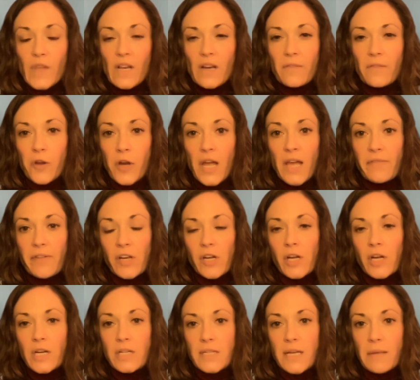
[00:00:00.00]
And if you're having
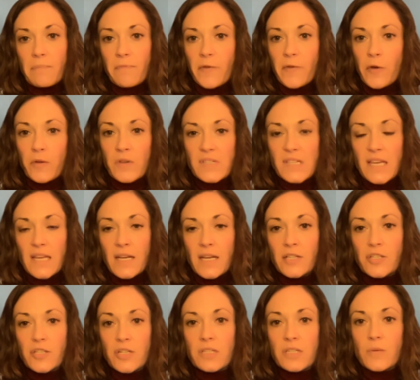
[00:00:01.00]
a hard time focusing
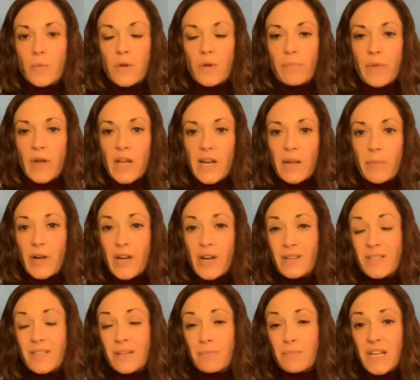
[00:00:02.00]
on just the one body
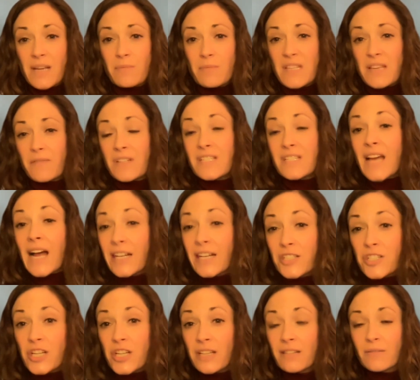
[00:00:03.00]
part, sometimes even
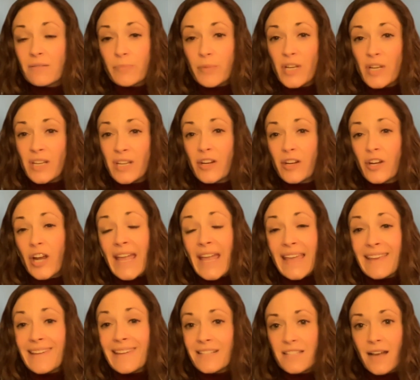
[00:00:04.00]
putting your
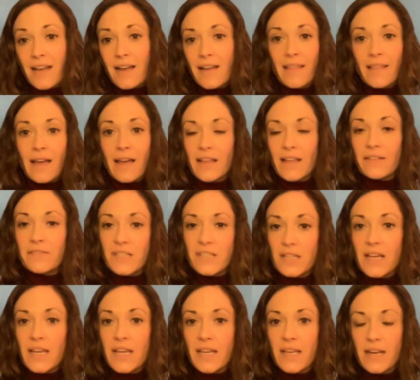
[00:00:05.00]
hand on that
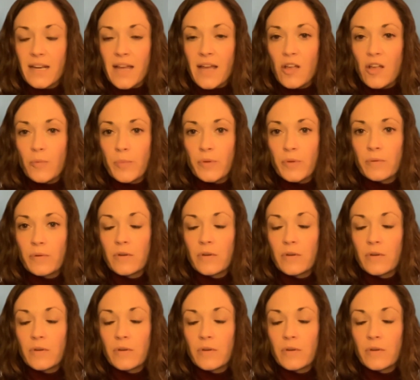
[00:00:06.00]
left leg can help.